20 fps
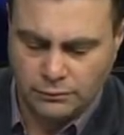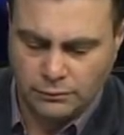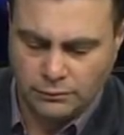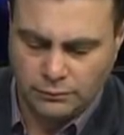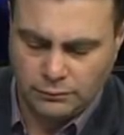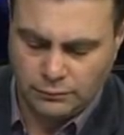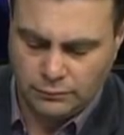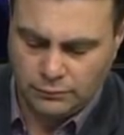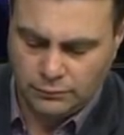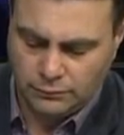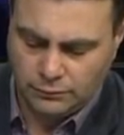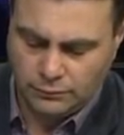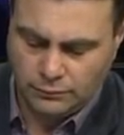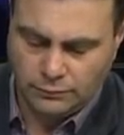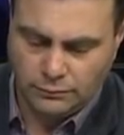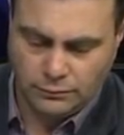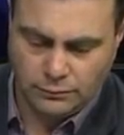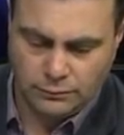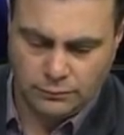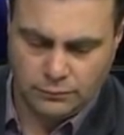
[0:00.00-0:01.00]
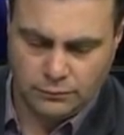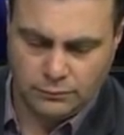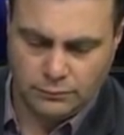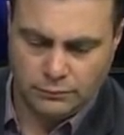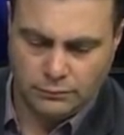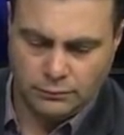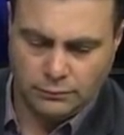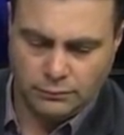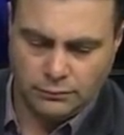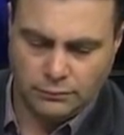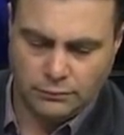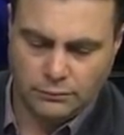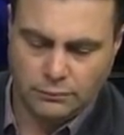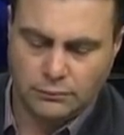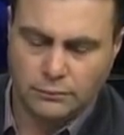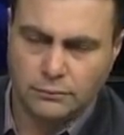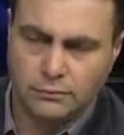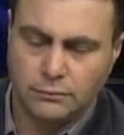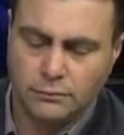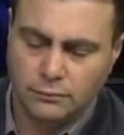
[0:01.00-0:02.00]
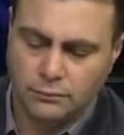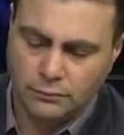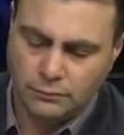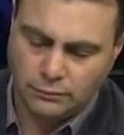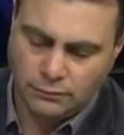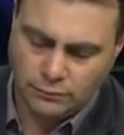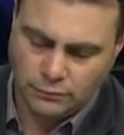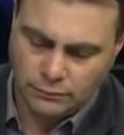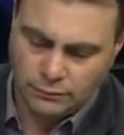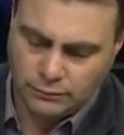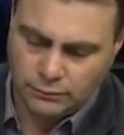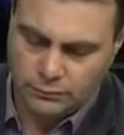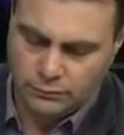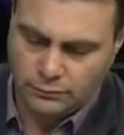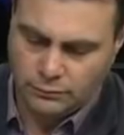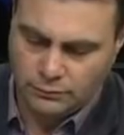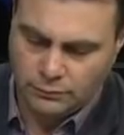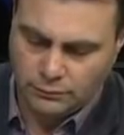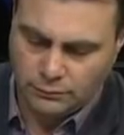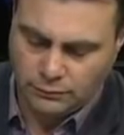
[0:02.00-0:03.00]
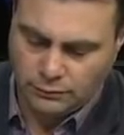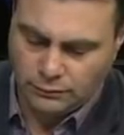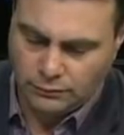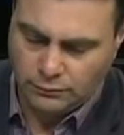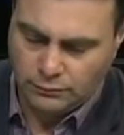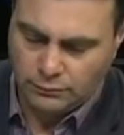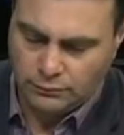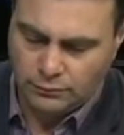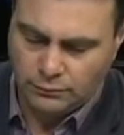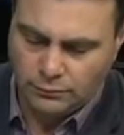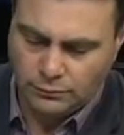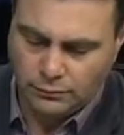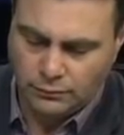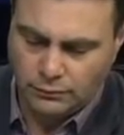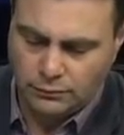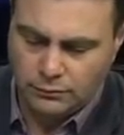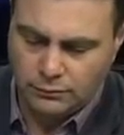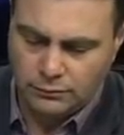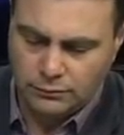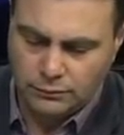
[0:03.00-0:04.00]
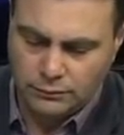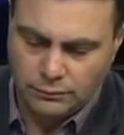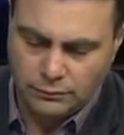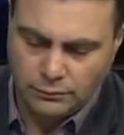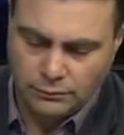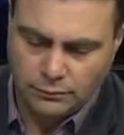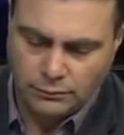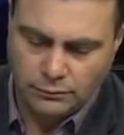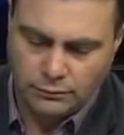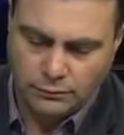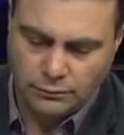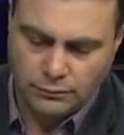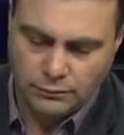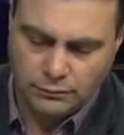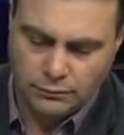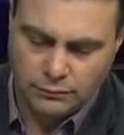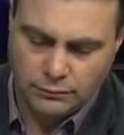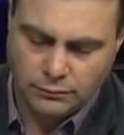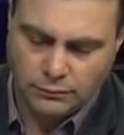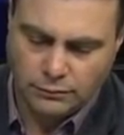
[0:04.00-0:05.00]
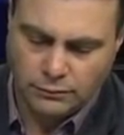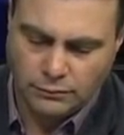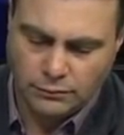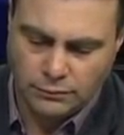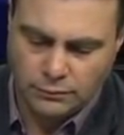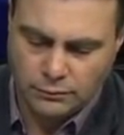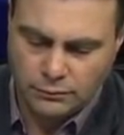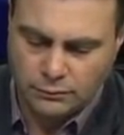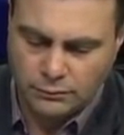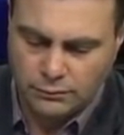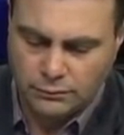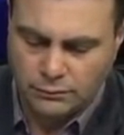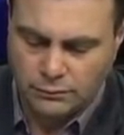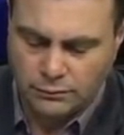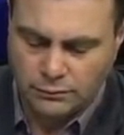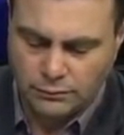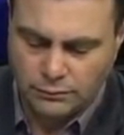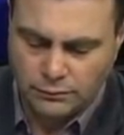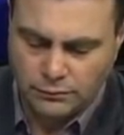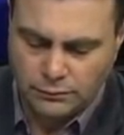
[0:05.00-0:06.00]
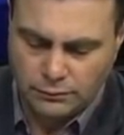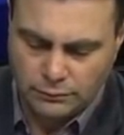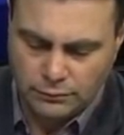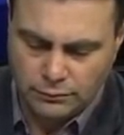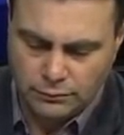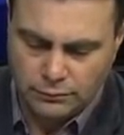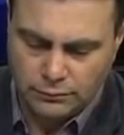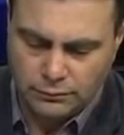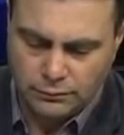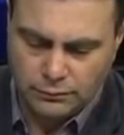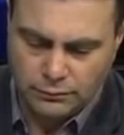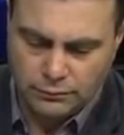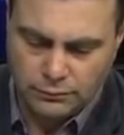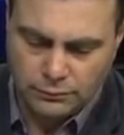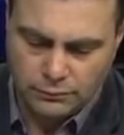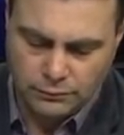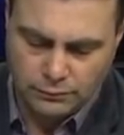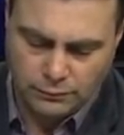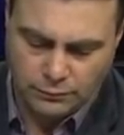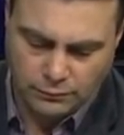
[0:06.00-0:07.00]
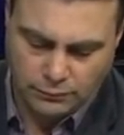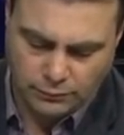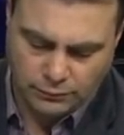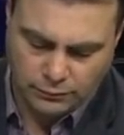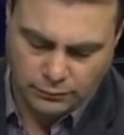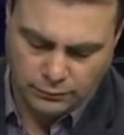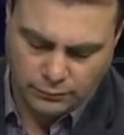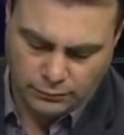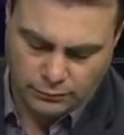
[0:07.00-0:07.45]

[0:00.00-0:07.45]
The person shown says nothing.